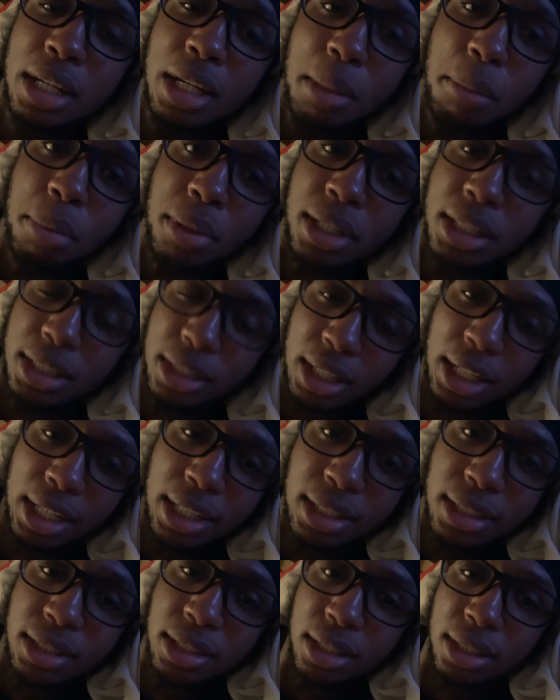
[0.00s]
But like
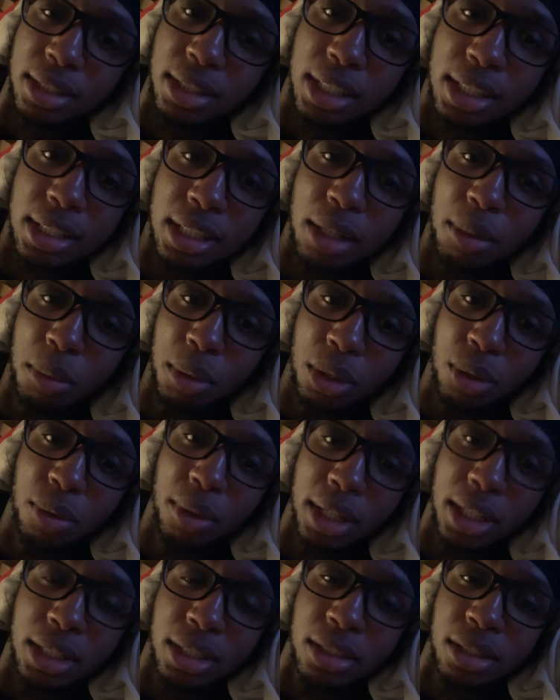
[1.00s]
I said, take that with a
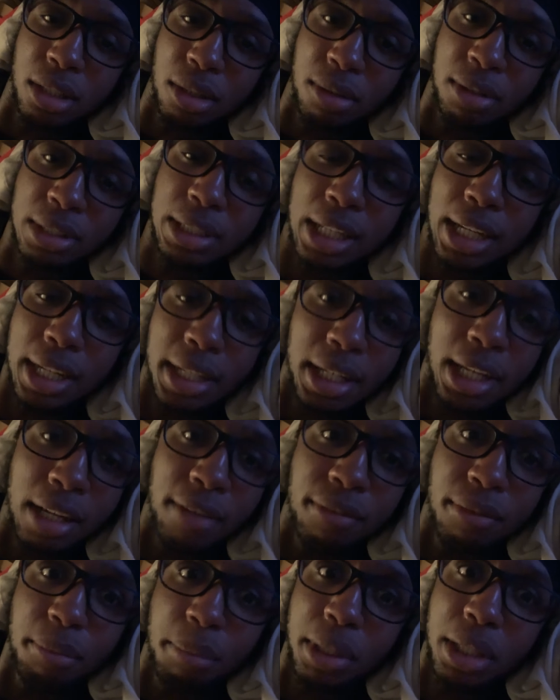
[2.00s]
grain of salt because I ain't
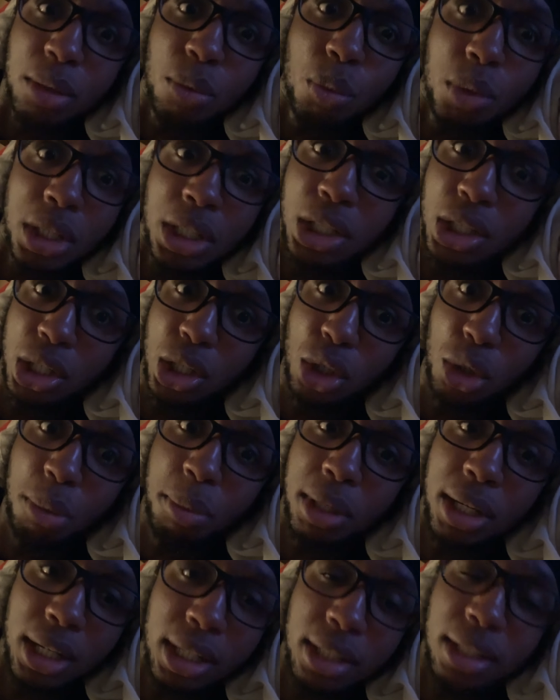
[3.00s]
ever been with
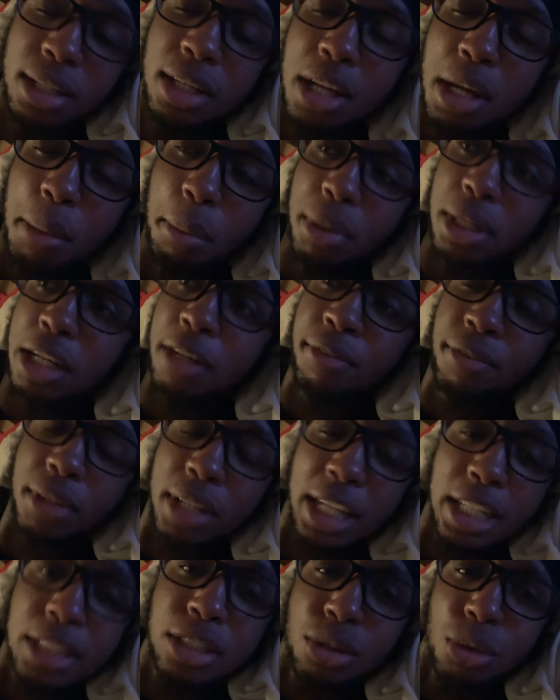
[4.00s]
nobody. But I feel
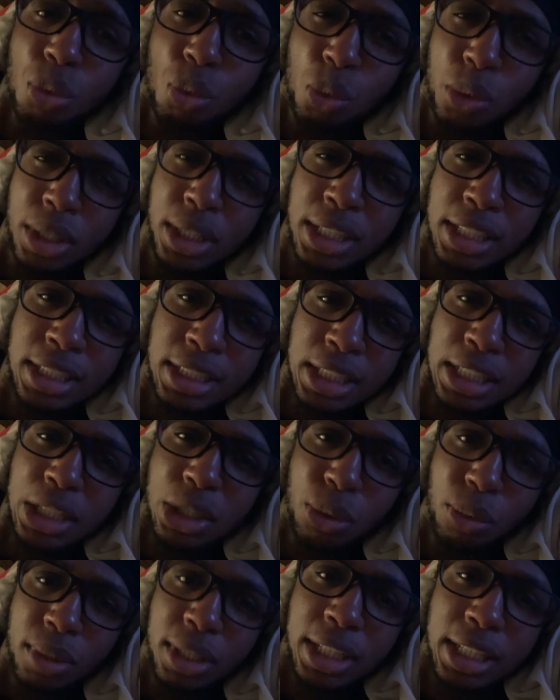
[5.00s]
like to really
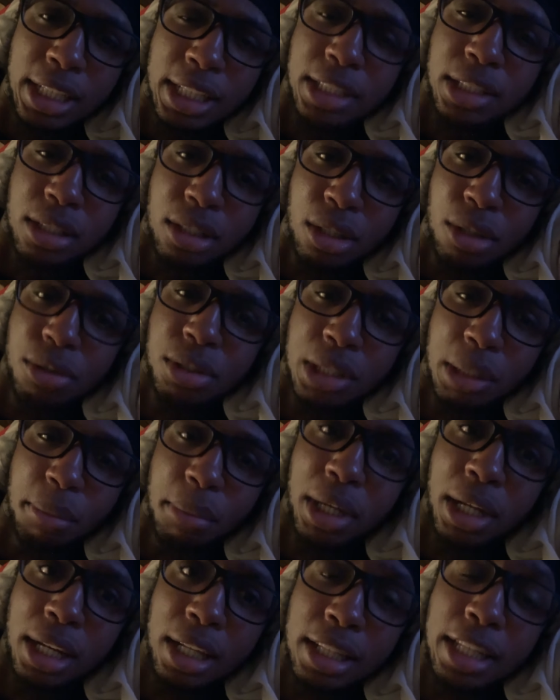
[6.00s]
genuinely get to know
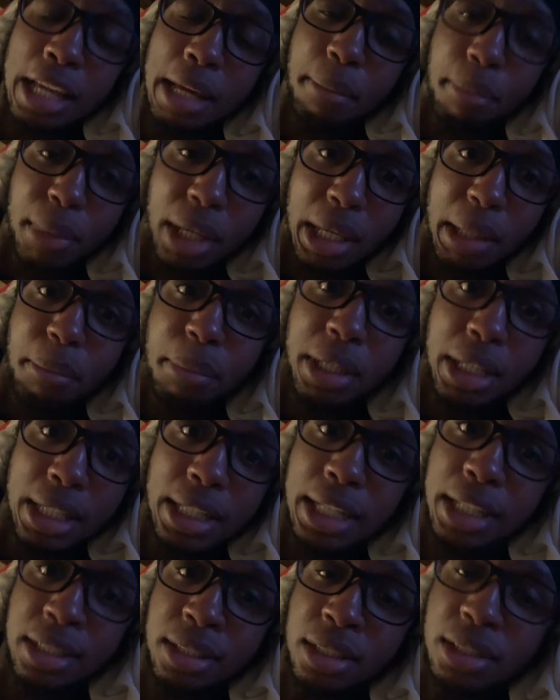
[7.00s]
somebody, that may be
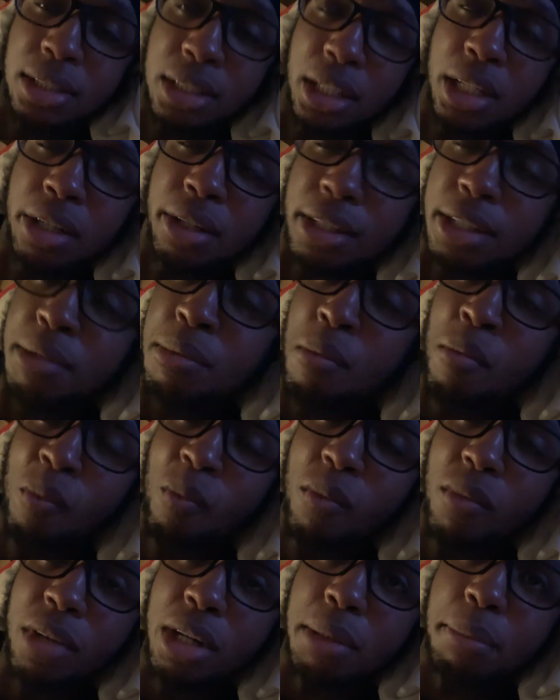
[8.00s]
necessary.
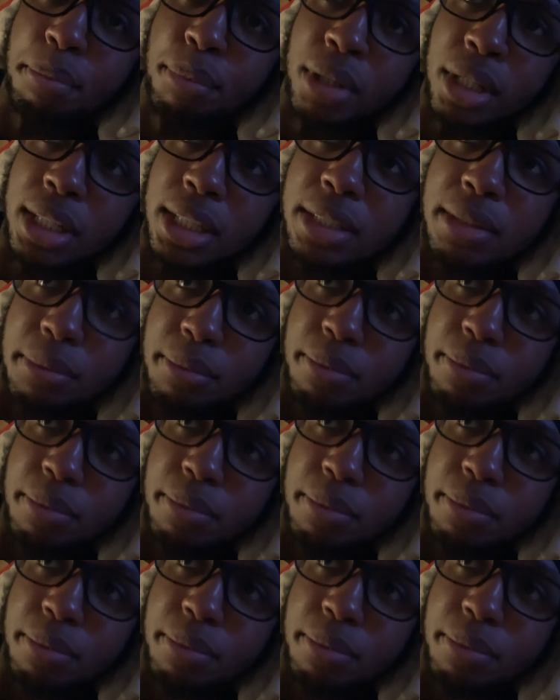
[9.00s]
But